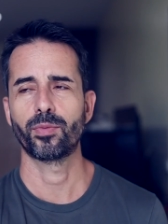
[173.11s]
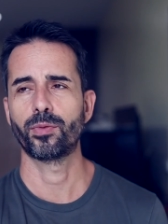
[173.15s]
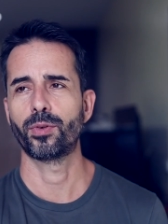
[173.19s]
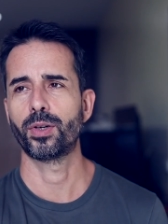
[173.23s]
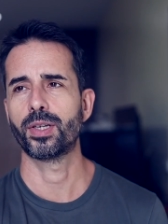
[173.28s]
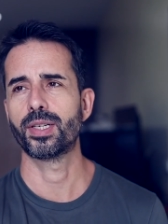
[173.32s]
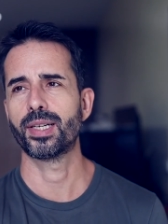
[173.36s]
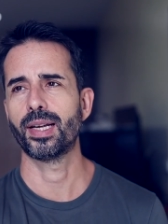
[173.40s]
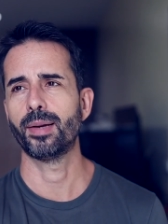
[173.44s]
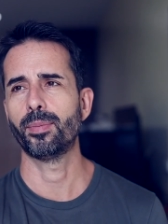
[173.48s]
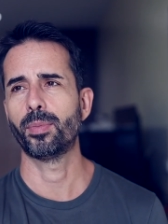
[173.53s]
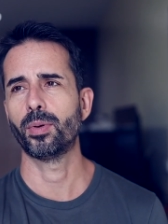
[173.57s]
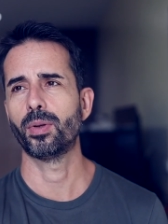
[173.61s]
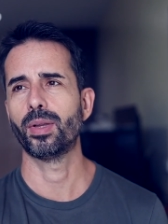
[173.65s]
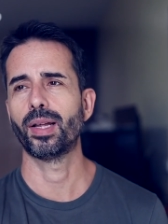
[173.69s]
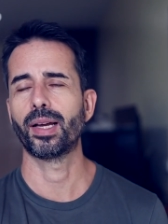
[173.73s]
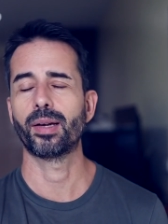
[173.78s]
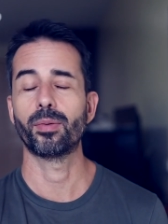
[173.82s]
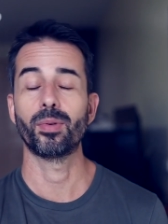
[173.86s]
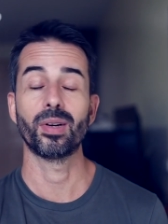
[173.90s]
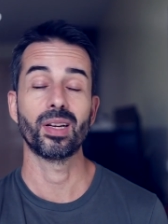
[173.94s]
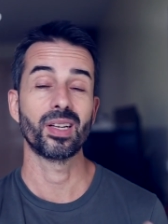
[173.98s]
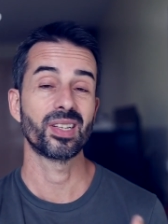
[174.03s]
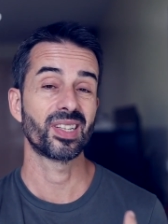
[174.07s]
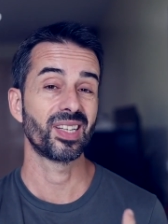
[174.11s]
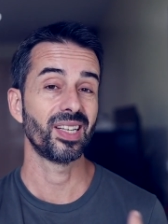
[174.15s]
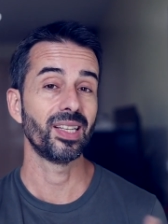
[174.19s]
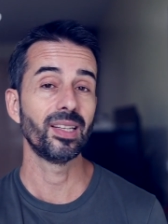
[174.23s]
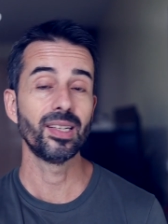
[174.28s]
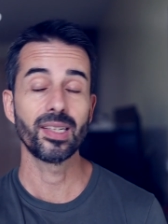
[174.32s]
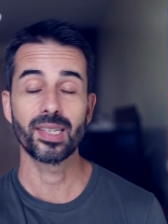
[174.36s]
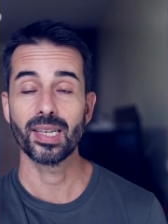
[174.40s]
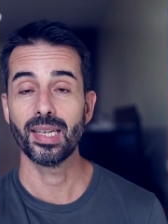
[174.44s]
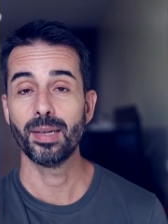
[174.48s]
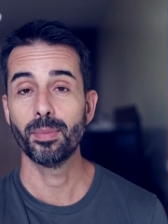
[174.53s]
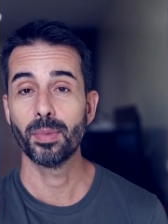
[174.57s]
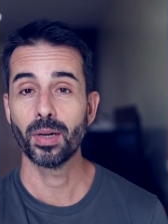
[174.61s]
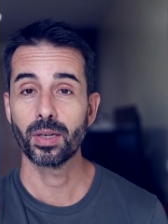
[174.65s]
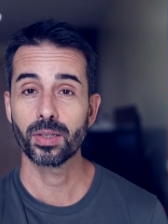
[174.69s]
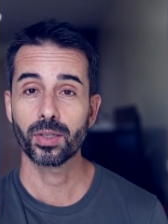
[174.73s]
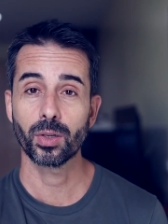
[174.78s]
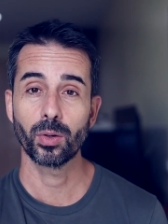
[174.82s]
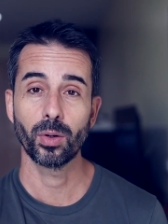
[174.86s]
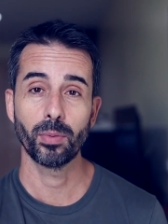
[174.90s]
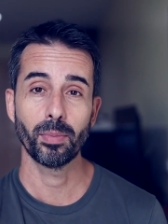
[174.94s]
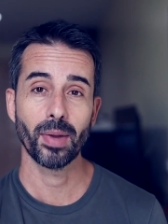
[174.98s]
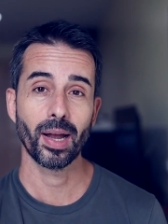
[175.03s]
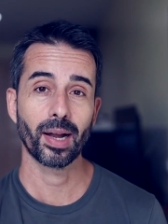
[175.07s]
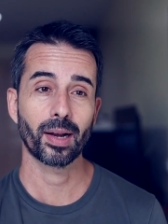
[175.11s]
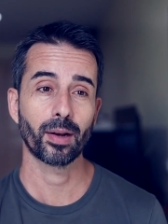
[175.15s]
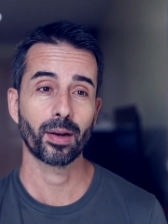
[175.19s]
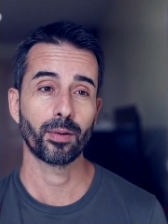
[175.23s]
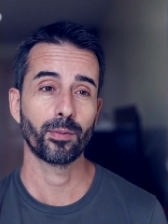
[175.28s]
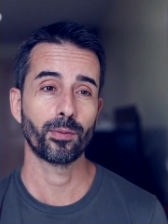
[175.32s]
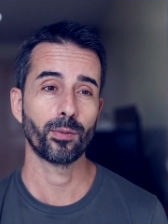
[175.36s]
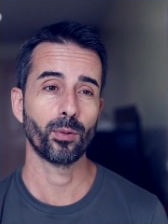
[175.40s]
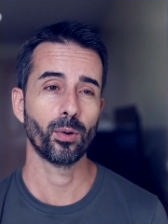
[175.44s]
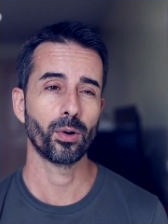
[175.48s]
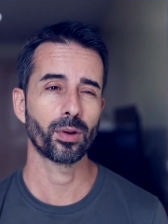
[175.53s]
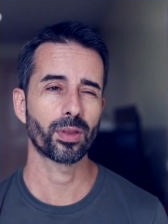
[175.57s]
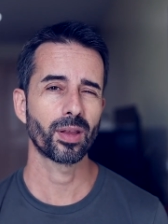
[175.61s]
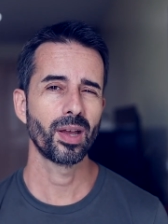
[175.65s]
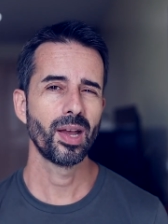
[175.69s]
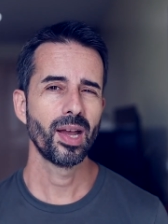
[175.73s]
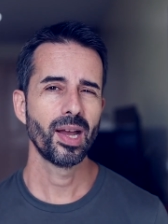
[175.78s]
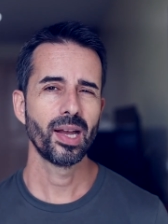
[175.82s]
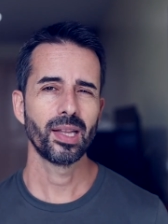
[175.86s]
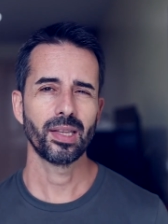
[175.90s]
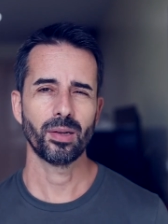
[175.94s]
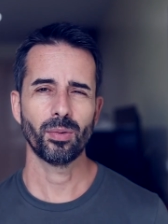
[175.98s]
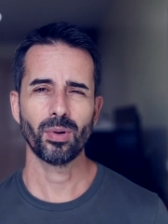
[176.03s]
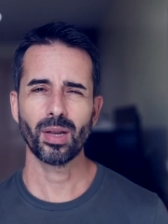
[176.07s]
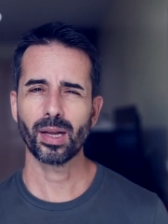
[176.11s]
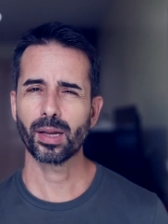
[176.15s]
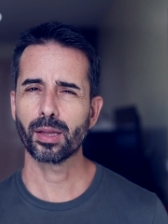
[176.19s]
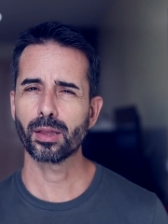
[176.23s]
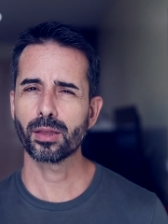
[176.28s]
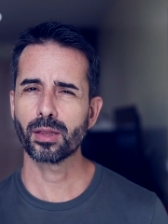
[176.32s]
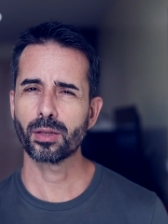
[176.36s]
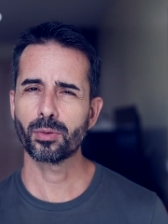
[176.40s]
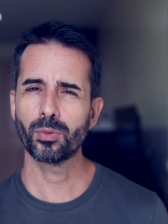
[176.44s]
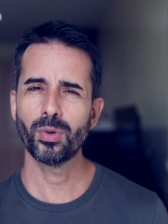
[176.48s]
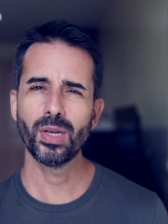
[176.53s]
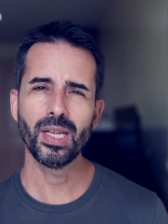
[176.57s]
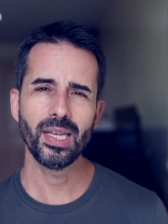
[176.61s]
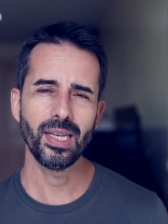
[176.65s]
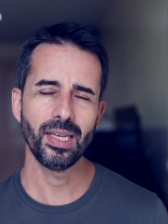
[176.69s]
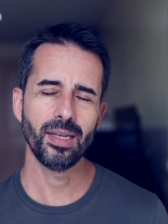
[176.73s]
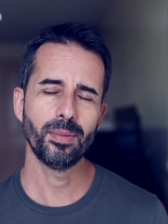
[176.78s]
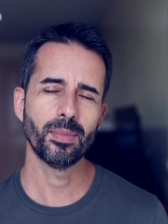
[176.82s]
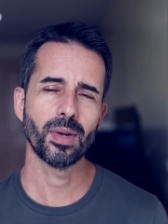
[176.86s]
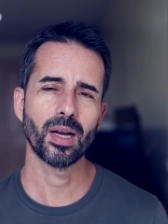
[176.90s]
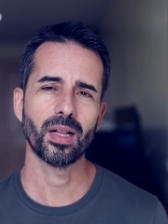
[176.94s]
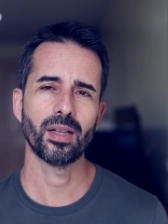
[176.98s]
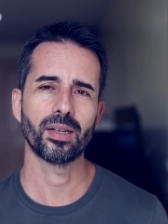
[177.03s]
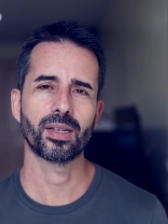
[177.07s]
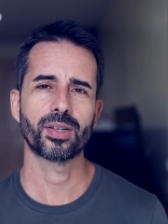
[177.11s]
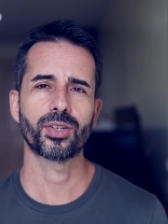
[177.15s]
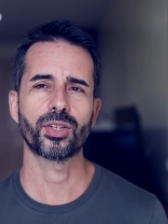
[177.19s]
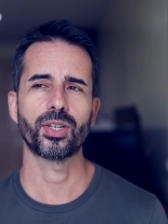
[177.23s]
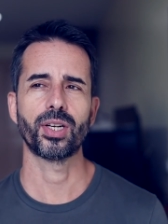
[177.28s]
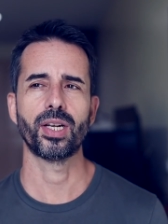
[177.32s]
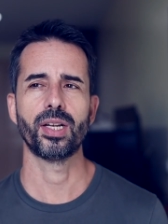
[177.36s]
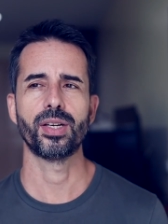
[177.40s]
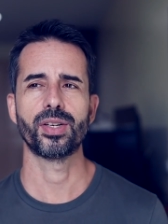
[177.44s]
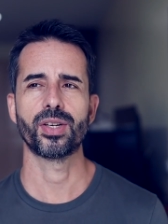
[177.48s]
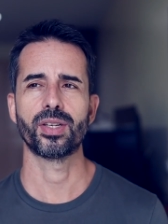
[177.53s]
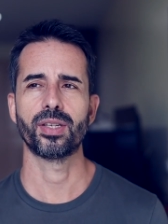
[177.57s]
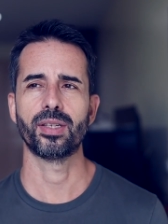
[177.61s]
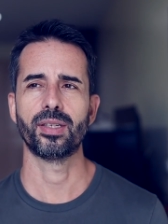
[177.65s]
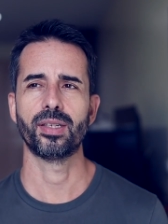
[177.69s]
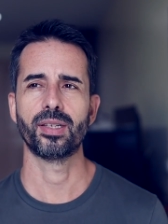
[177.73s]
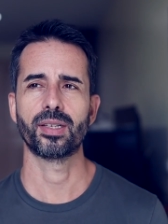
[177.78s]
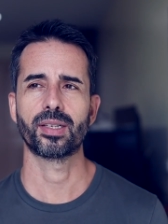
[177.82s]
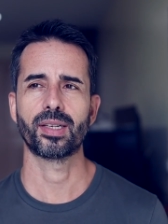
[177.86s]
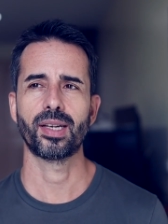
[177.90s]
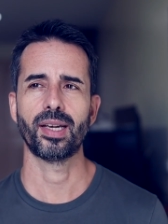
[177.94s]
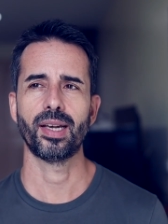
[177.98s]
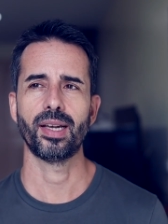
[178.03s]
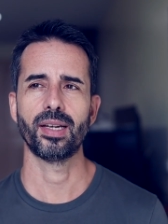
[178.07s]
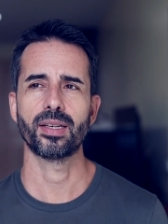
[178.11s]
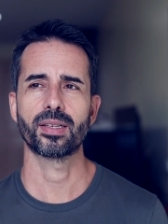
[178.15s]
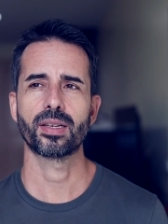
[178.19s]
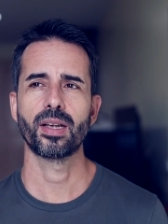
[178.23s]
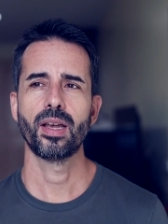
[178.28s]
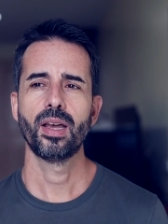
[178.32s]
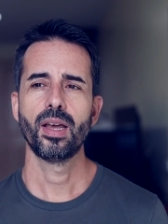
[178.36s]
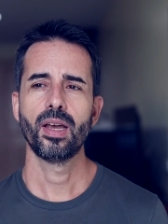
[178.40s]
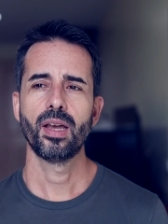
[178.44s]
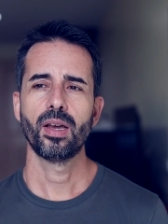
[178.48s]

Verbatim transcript: For example, like when I see these emails going back and forth, there were like 3 email exchanges in this case,